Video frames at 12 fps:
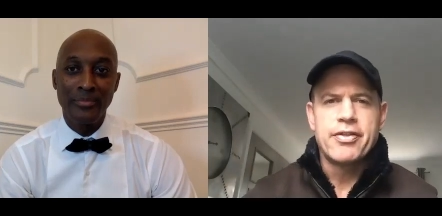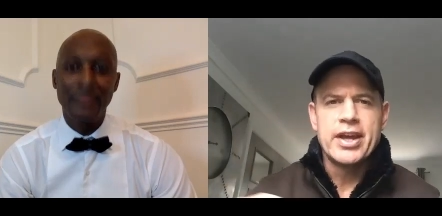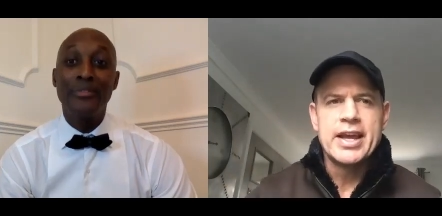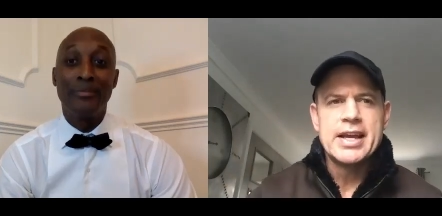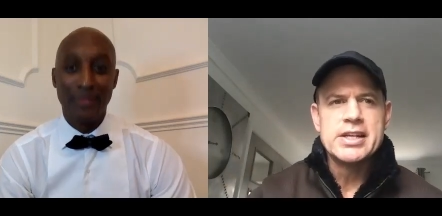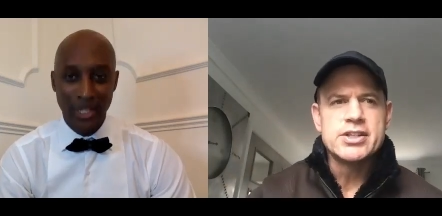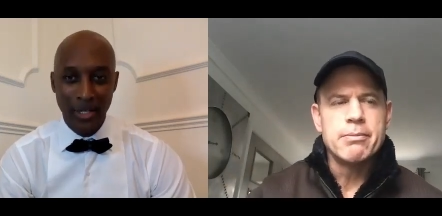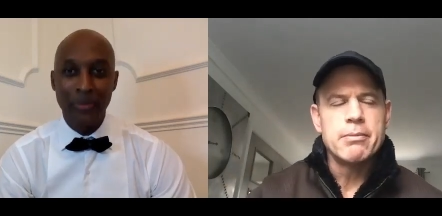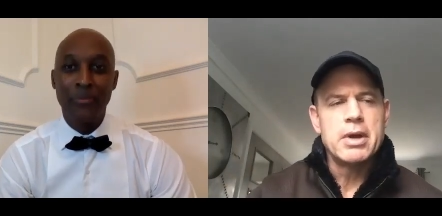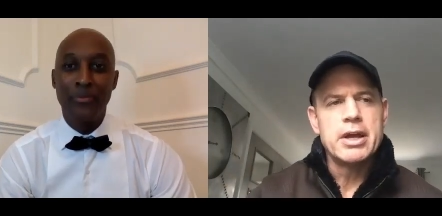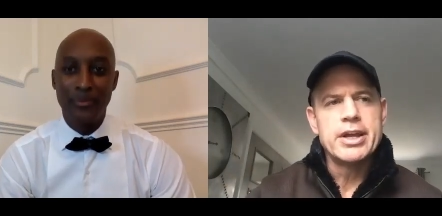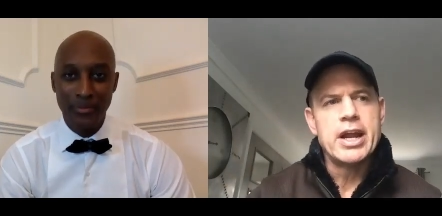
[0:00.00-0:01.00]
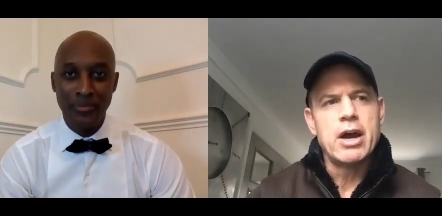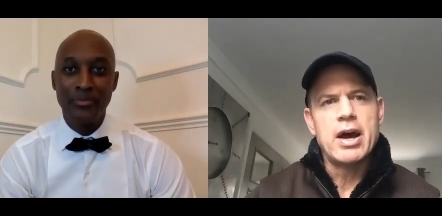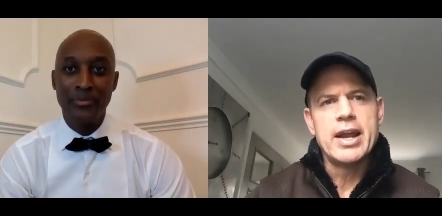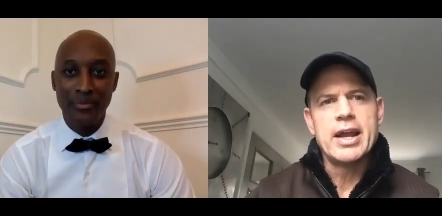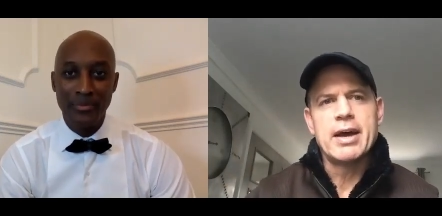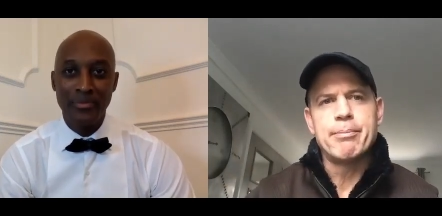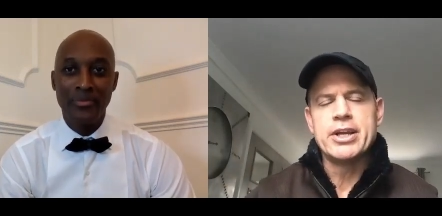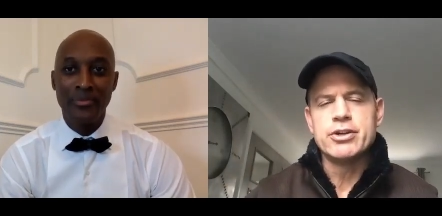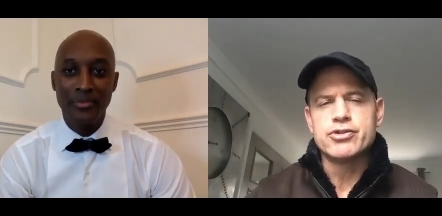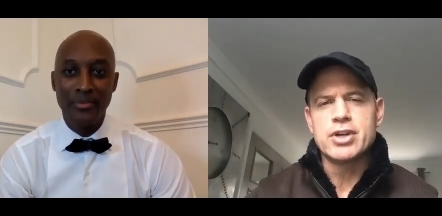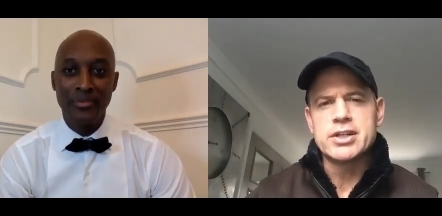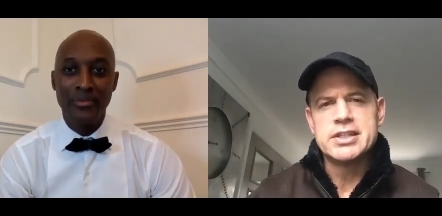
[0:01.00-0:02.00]
Speaker 1: The thing is, you know, and I'd be
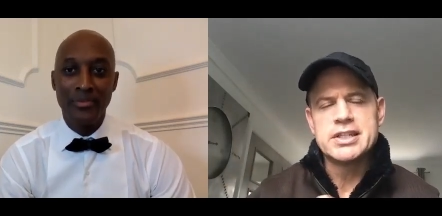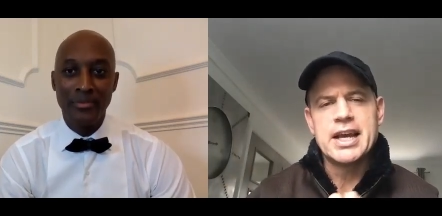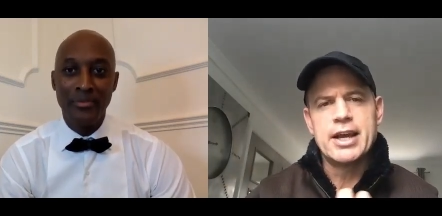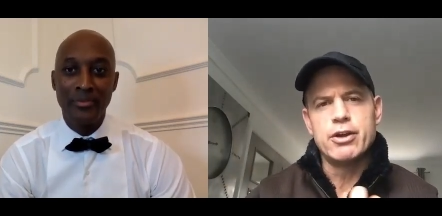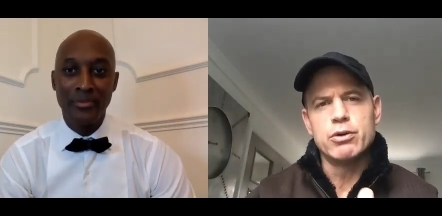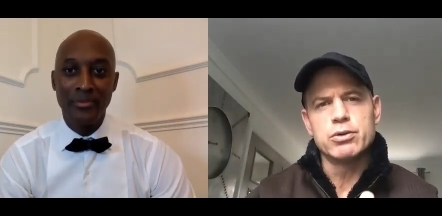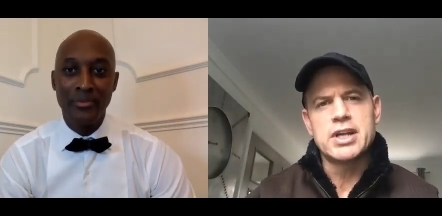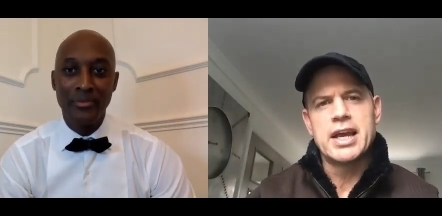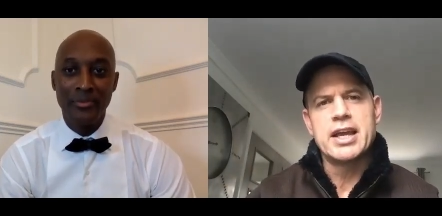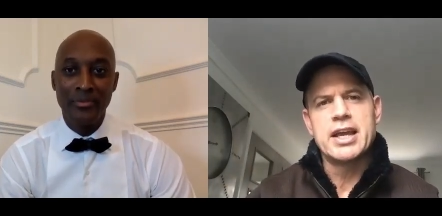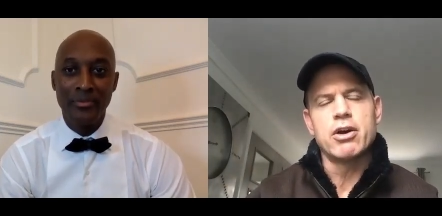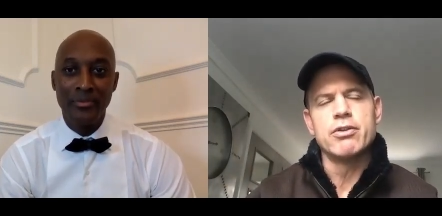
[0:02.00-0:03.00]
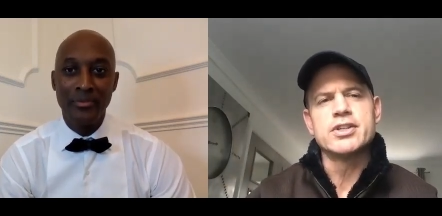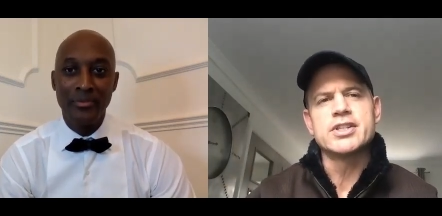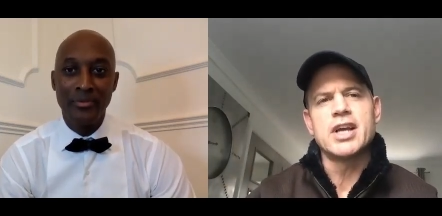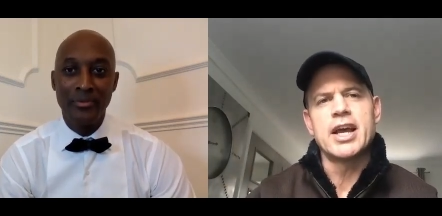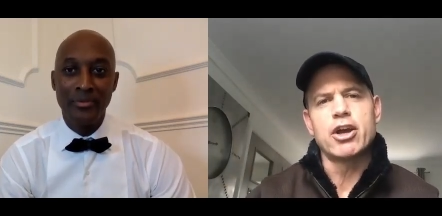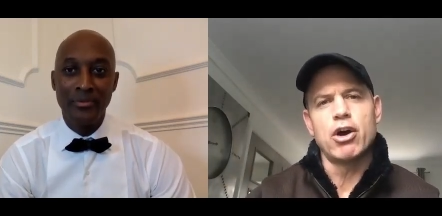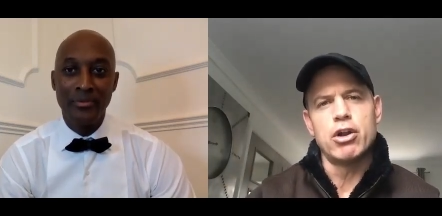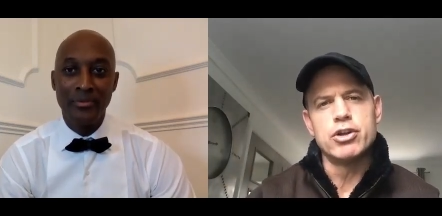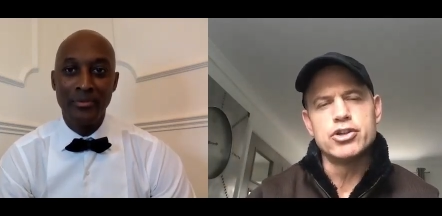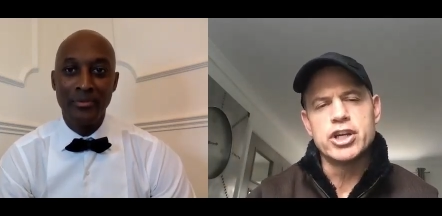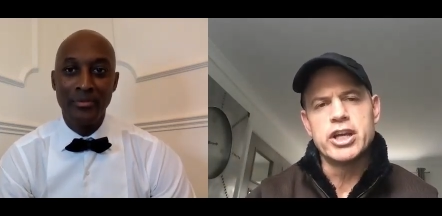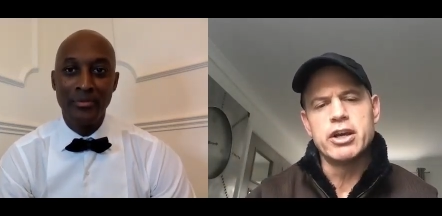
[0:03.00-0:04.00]
interested to get your take on the
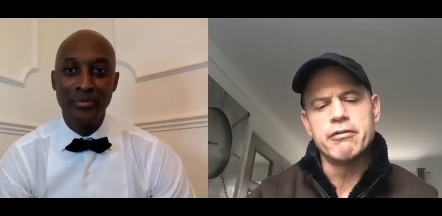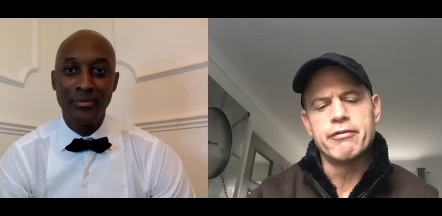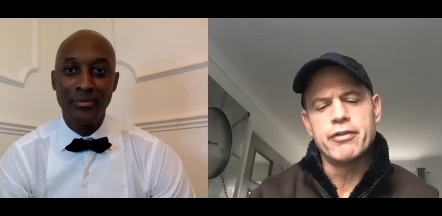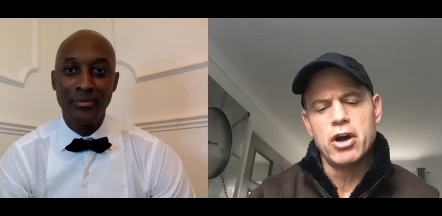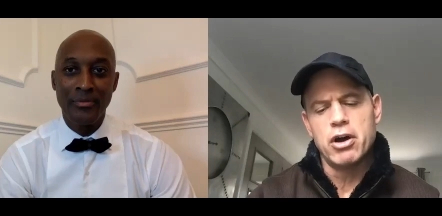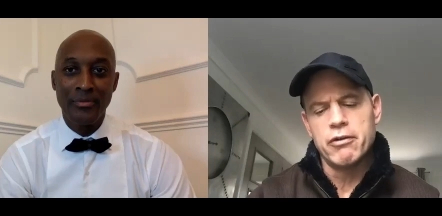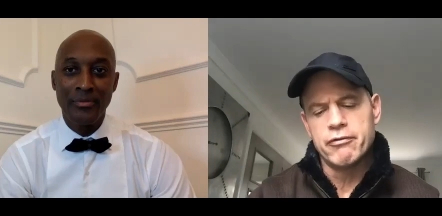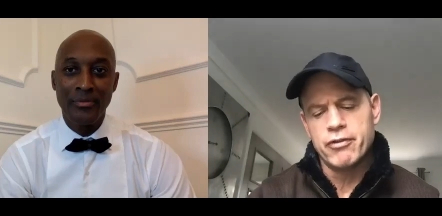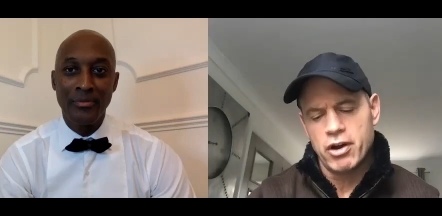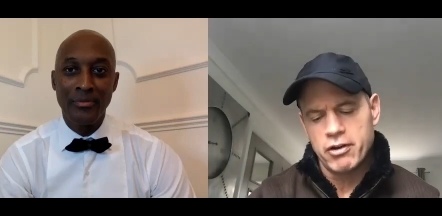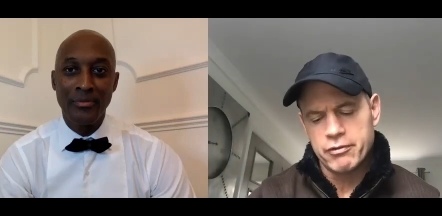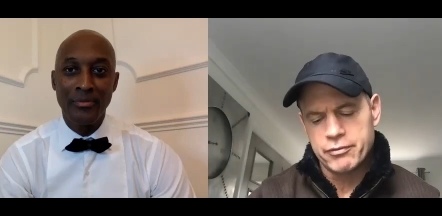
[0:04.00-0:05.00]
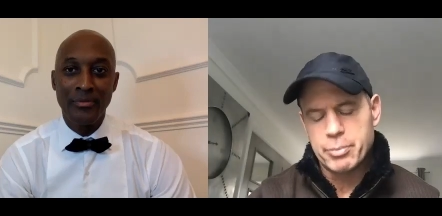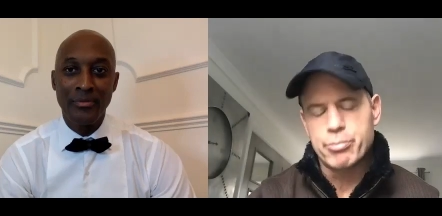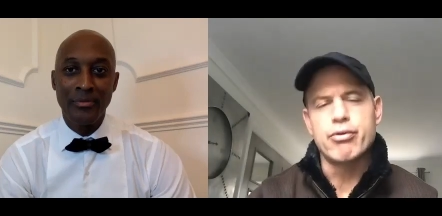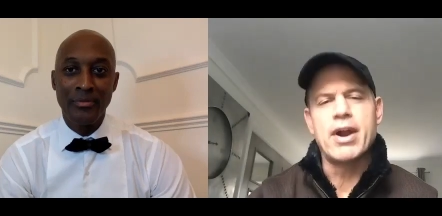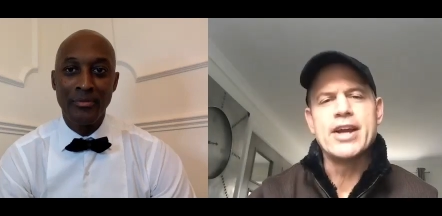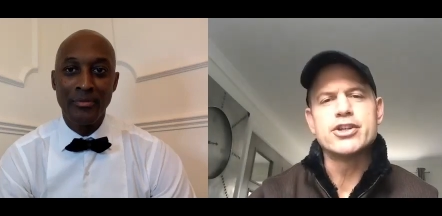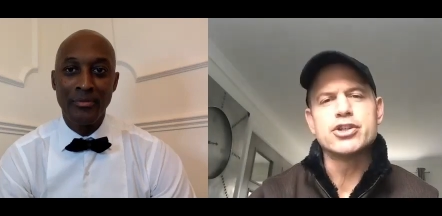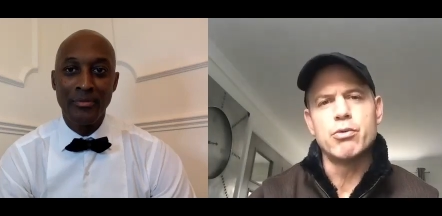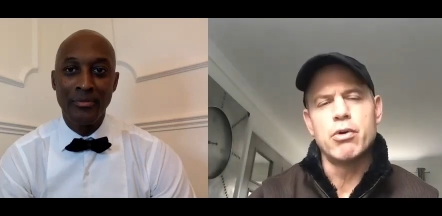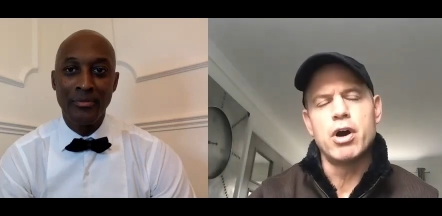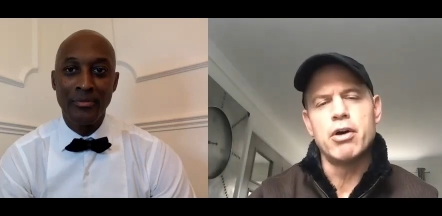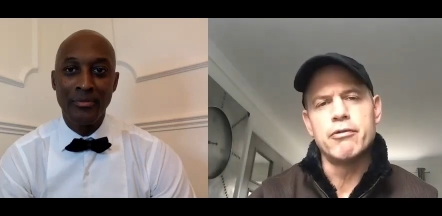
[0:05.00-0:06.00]
psychology of of of the
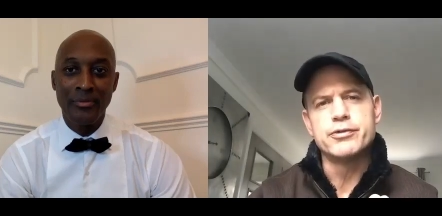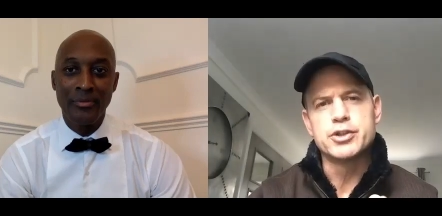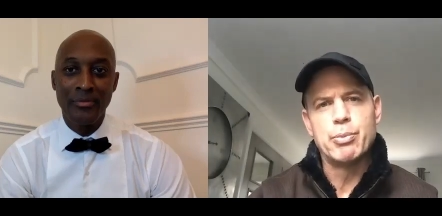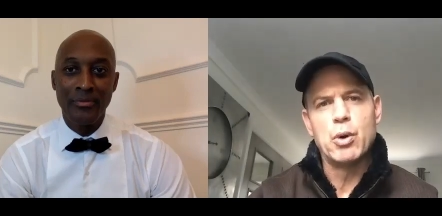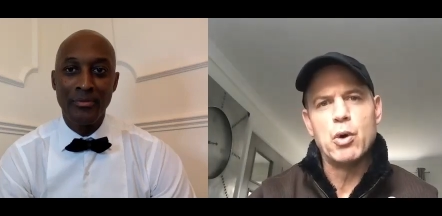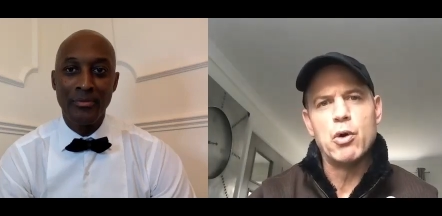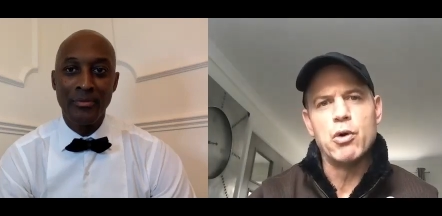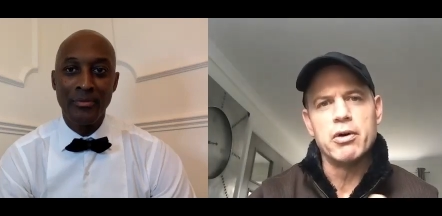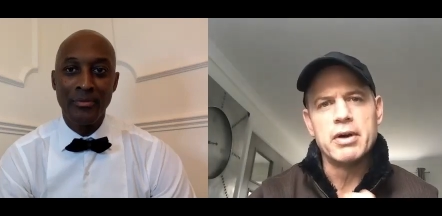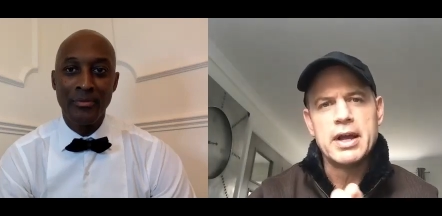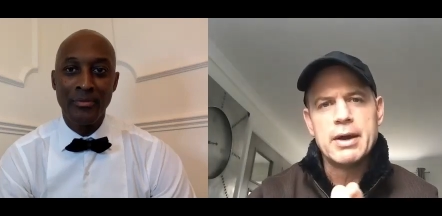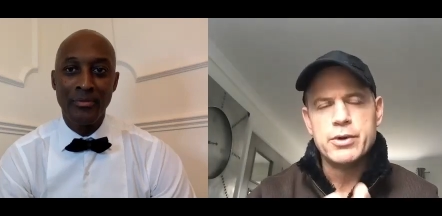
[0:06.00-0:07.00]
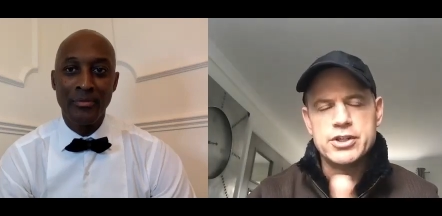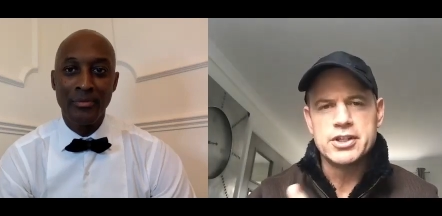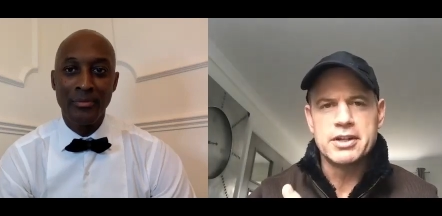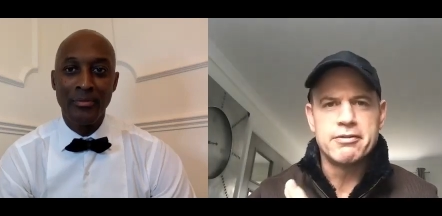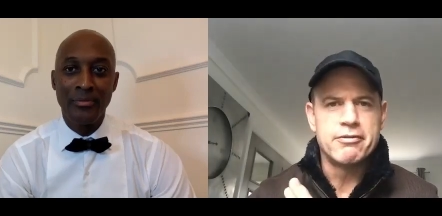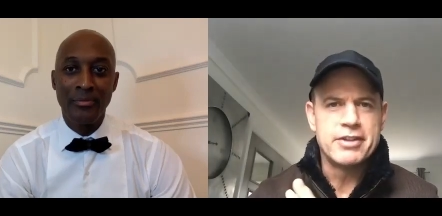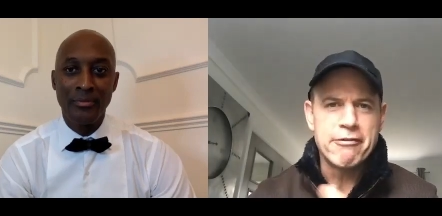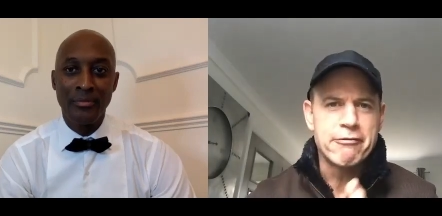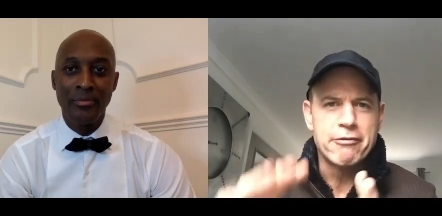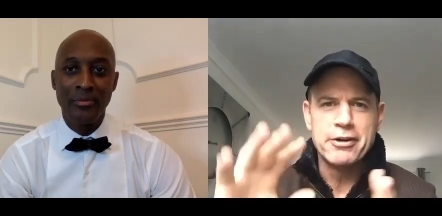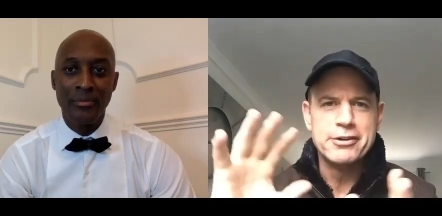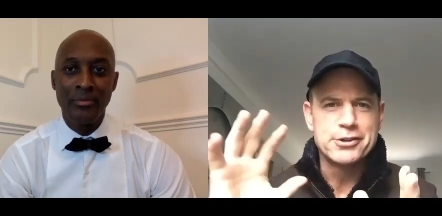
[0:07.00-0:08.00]
pressure of sport which is a
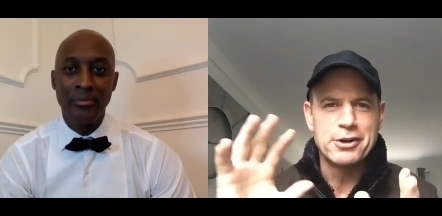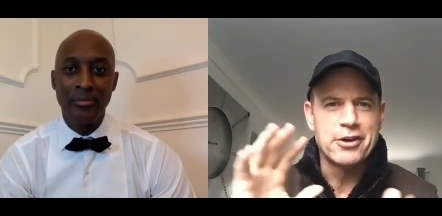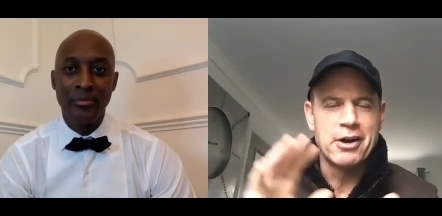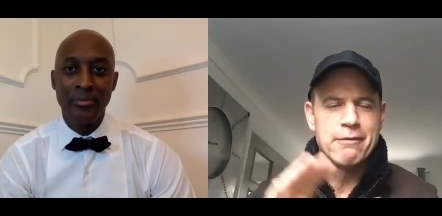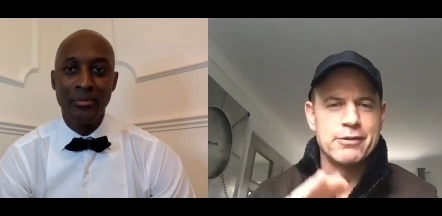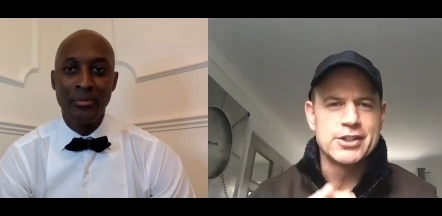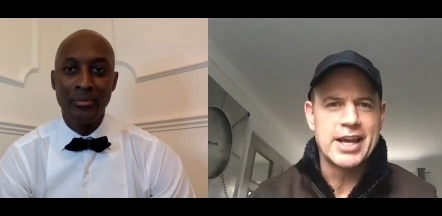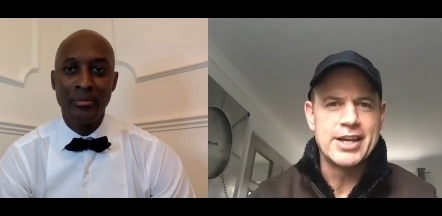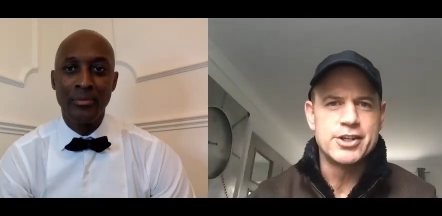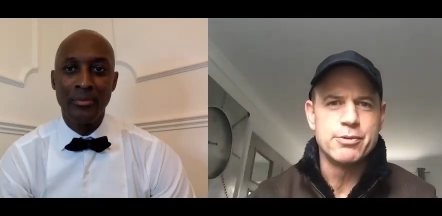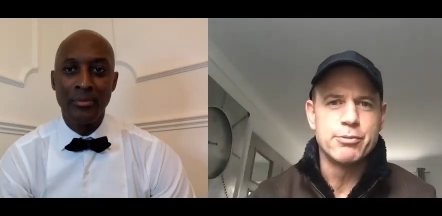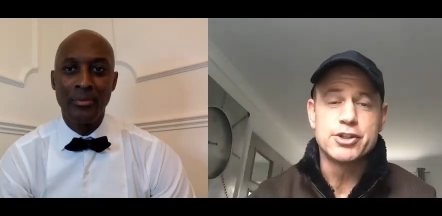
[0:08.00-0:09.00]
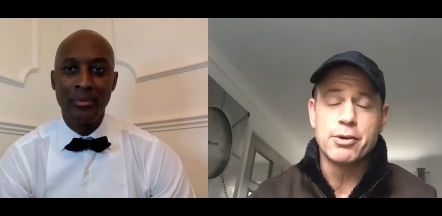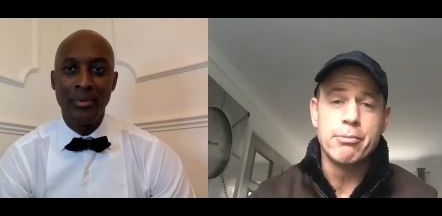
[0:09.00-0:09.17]
different sort of conversation, but